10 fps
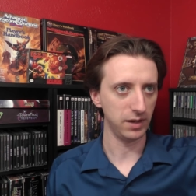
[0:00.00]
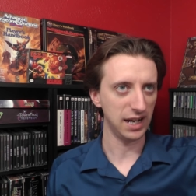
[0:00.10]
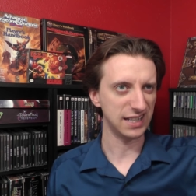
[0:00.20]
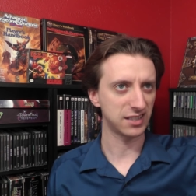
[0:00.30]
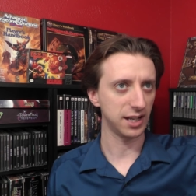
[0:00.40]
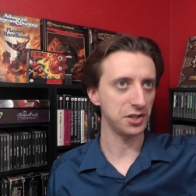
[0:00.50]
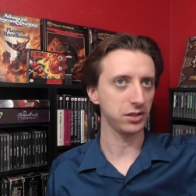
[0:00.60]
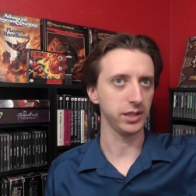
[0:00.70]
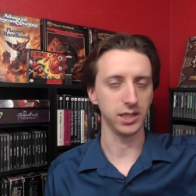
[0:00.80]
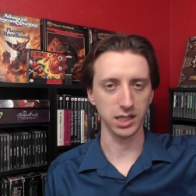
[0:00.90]

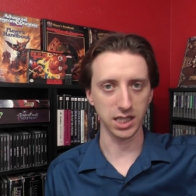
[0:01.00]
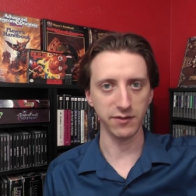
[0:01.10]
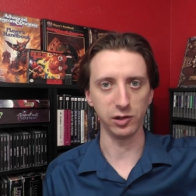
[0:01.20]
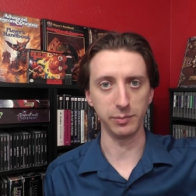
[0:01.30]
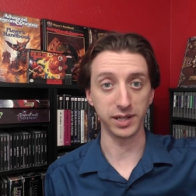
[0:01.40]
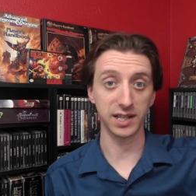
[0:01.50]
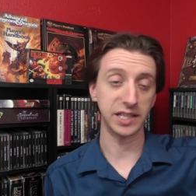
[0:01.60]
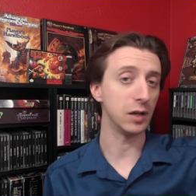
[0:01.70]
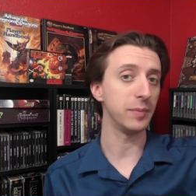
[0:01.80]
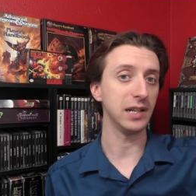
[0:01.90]
essentially evil because
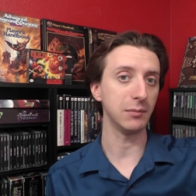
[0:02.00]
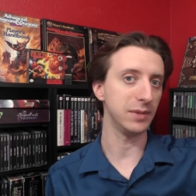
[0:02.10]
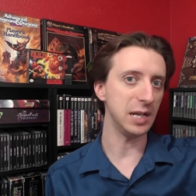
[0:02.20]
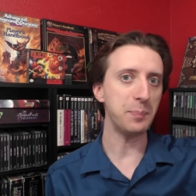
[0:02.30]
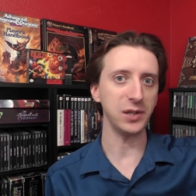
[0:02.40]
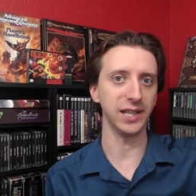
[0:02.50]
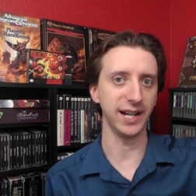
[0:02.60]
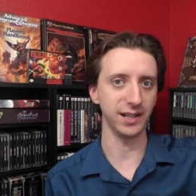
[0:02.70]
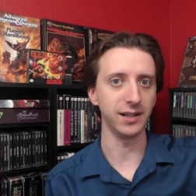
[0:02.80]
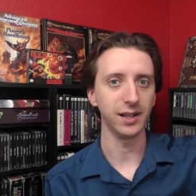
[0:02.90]
they were being
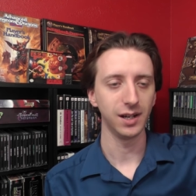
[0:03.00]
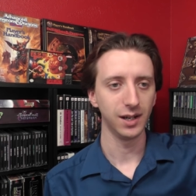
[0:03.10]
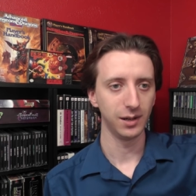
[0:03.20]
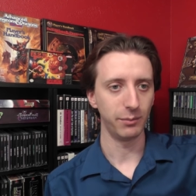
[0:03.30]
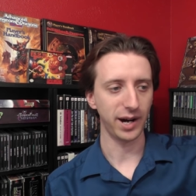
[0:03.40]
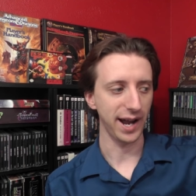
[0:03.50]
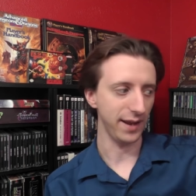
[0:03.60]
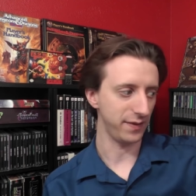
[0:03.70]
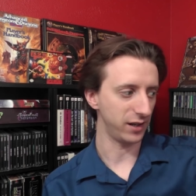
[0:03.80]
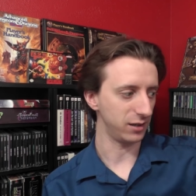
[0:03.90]
manipulated
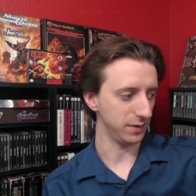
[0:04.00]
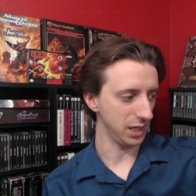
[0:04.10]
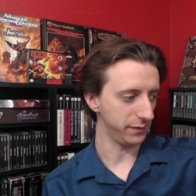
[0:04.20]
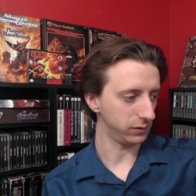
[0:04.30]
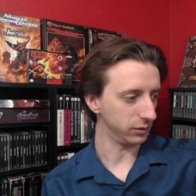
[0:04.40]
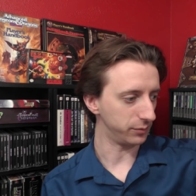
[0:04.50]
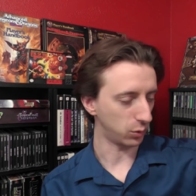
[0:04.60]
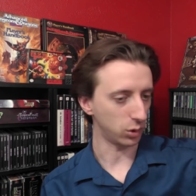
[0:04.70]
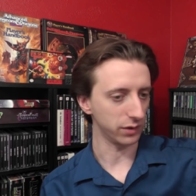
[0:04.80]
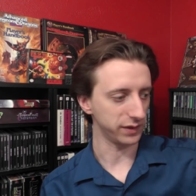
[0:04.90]
by their evil
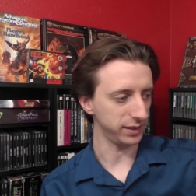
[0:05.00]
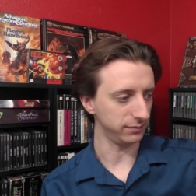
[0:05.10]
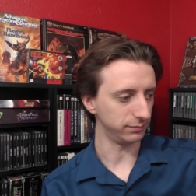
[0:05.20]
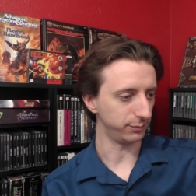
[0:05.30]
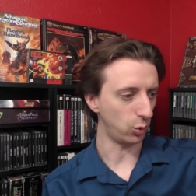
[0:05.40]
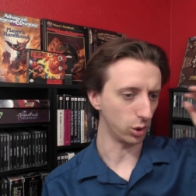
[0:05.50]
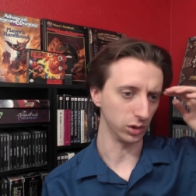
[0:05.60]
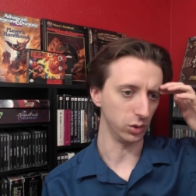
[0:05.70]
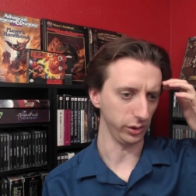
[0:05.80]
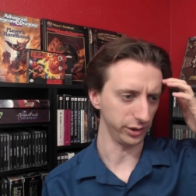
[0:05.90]
dwarven
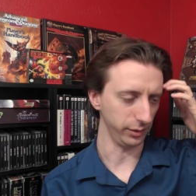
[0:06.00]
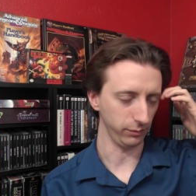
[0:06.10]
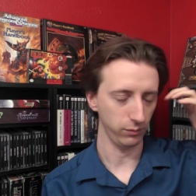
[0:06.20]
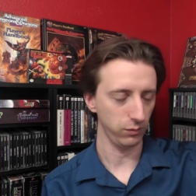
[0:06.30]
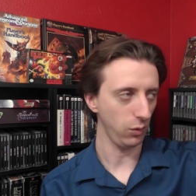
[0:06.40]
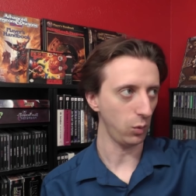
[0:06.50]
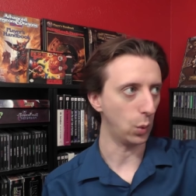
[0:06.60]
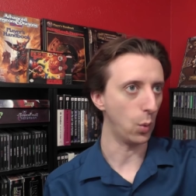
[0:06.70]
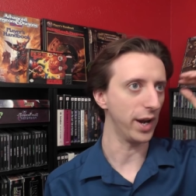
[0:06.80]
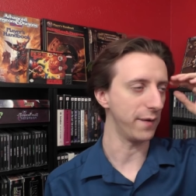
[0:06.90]
warlord, or
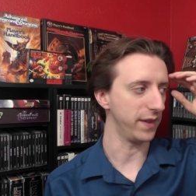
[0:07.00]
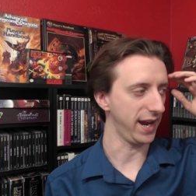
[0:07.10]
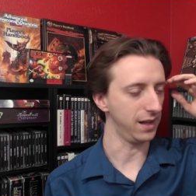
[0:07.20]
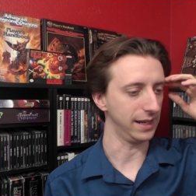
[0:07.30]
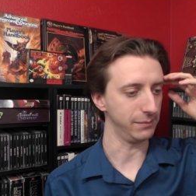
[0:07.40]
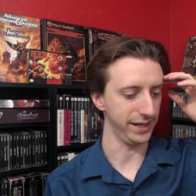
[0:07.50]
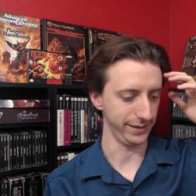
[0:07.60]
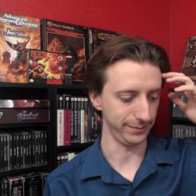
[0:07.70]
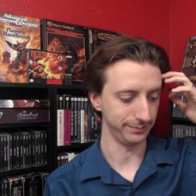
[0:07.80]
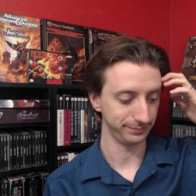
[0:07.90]
whatever the hell I made
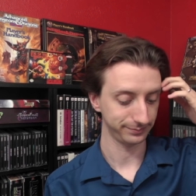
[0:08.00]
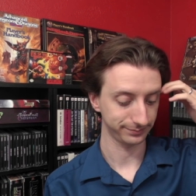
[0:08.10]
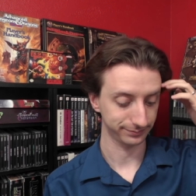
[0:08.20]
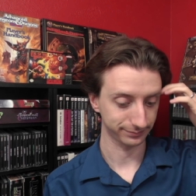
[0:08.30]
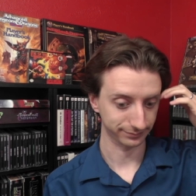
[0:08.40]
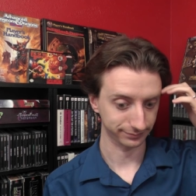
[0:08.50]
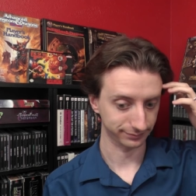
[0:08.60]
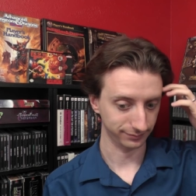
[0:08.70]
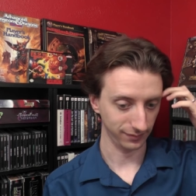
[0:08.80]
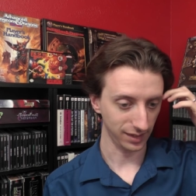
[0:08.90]
him.
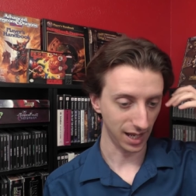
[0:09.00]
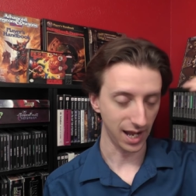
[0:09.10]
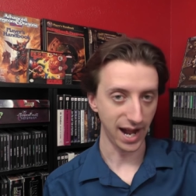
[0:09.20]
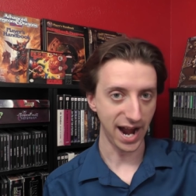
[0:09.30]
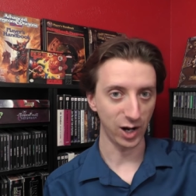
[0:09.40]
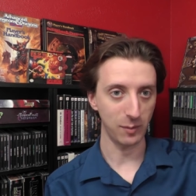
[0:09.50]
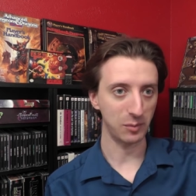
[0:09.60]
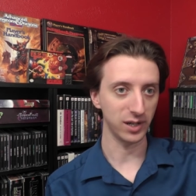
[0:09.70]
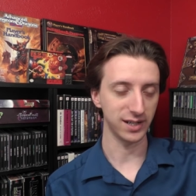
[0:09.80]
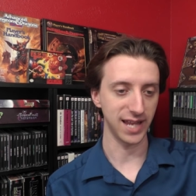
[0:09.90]
I don't
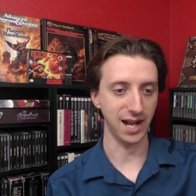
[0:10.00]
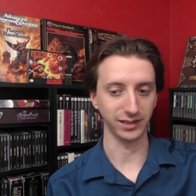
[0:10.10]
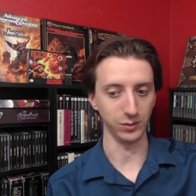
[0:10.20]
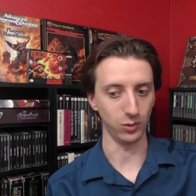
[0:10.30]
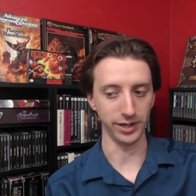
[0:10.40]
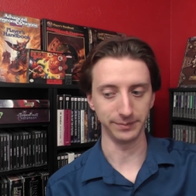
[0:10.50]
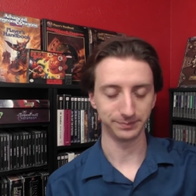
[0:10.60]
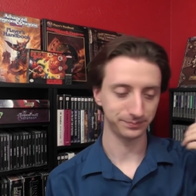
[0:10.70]
remember exactly what.